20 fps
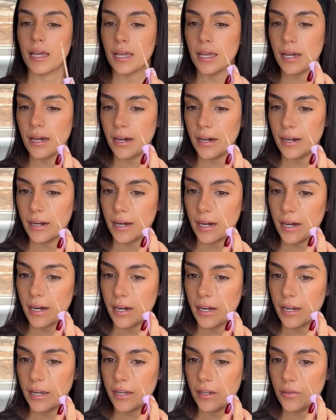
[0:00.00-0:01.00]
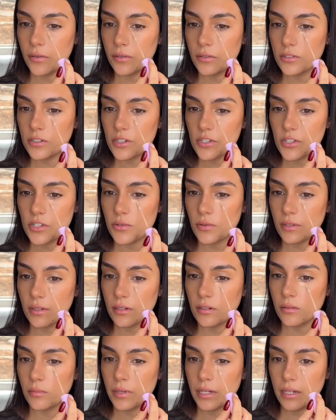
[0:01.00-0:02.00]
and I just do a
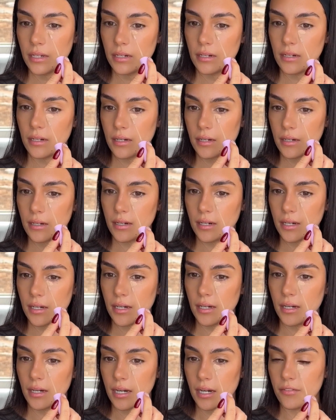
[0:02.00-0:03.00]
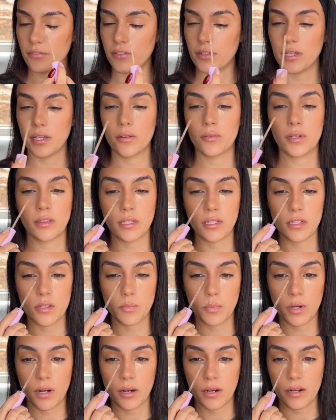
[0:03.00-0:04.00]
little bit. I feel like with this
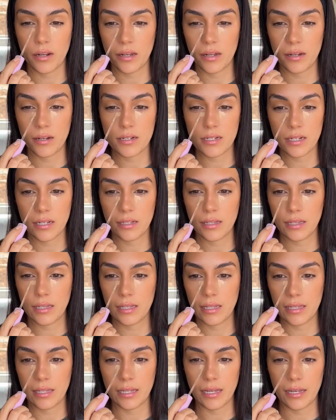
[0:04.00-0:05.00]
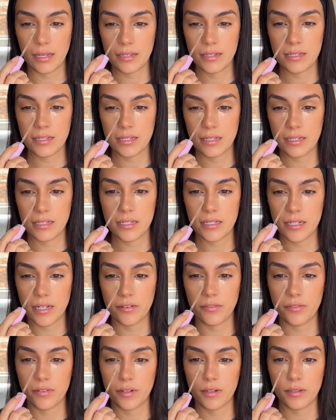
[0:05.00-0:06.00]
product, less is
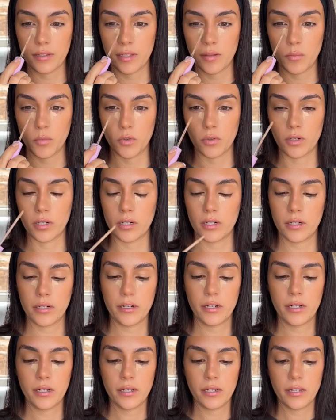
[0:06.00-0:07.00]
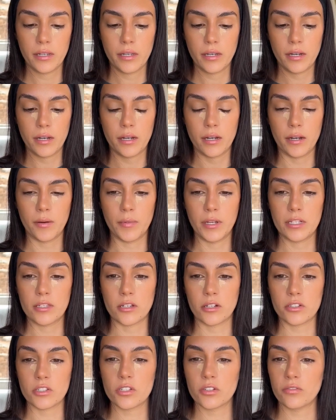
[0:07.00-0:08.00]
definitely more. It's
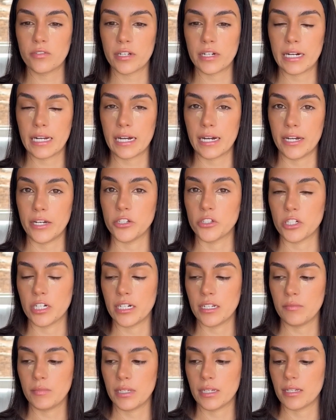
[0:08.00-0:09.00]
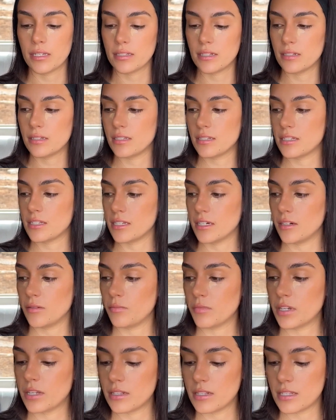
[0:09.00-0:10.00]
also very hydrating because it's a serum
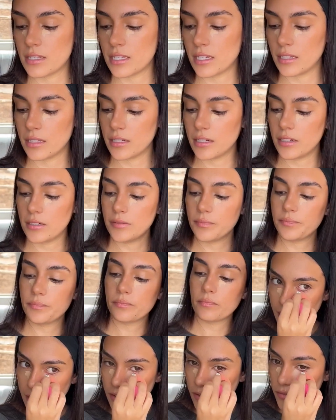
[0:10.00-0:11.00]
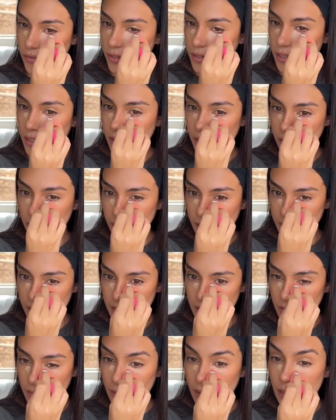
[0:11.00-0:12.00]
concealer. I don't really go crazy
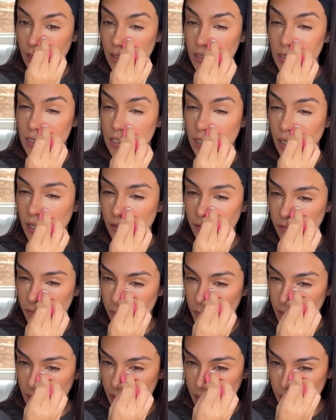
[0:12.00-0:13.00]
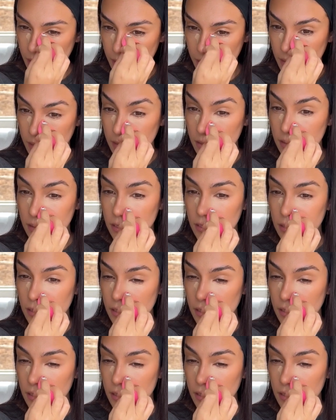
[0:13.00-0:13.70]
with this stuff because